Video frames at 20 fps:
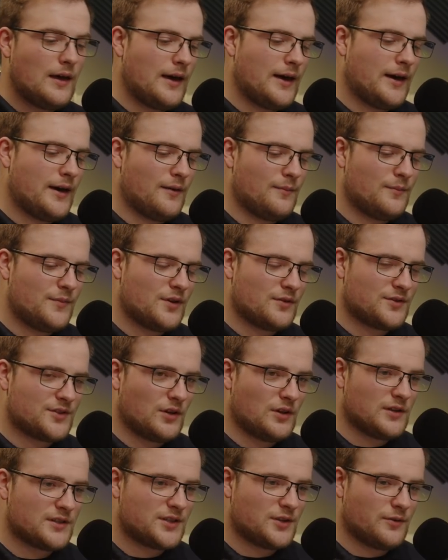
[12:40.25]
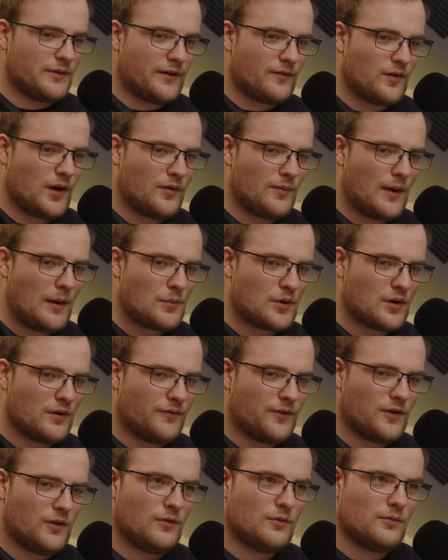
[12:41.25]
Um, there's also I, I remember a
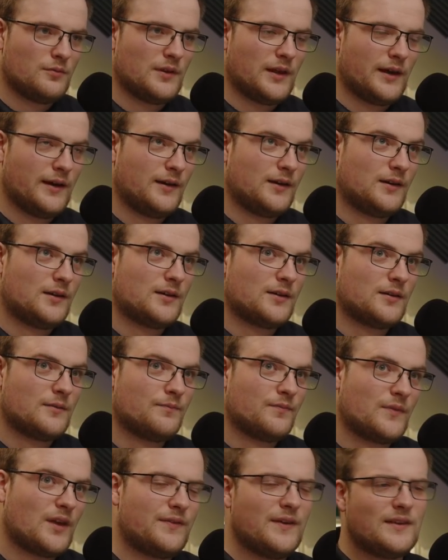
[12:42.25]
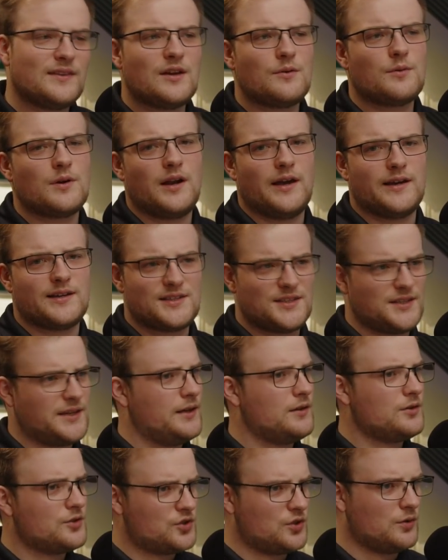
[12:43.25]
few like I think they were like
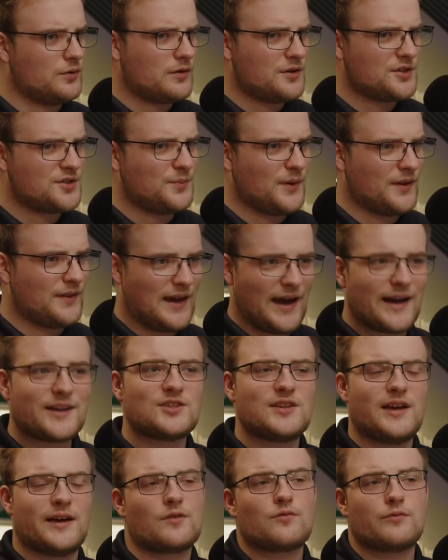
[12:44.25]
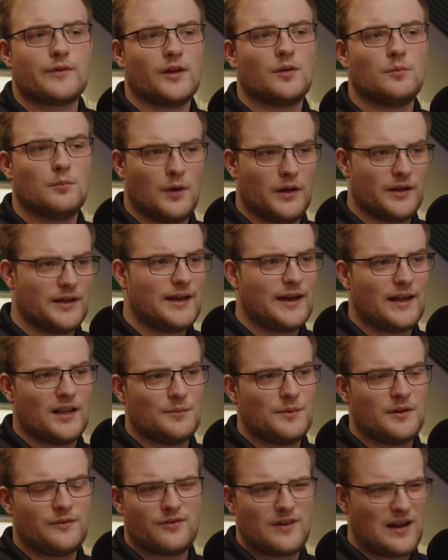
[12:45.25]
skill shooters, but they actually had a real money
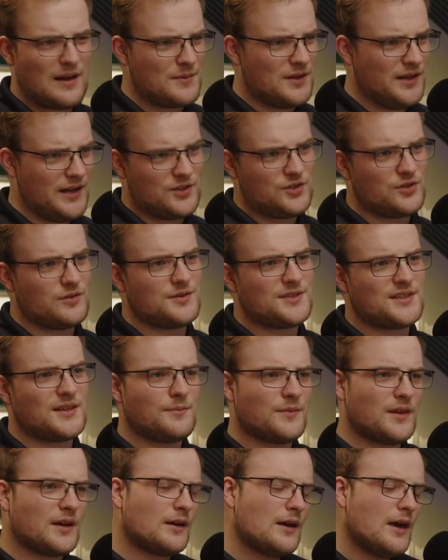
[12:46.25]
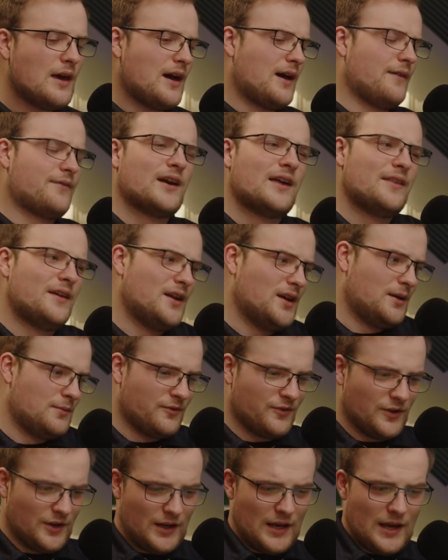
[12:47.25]
element for ammunition or something. I forget the name
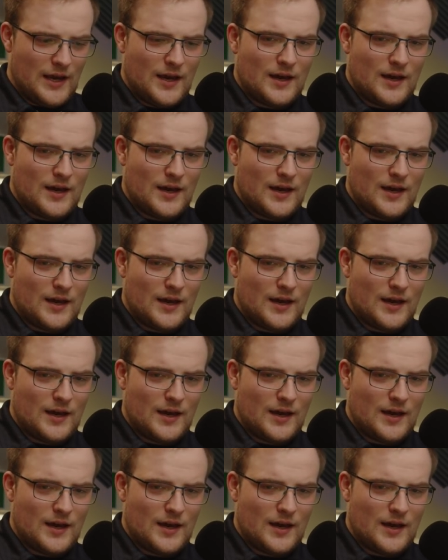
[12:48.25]
of it.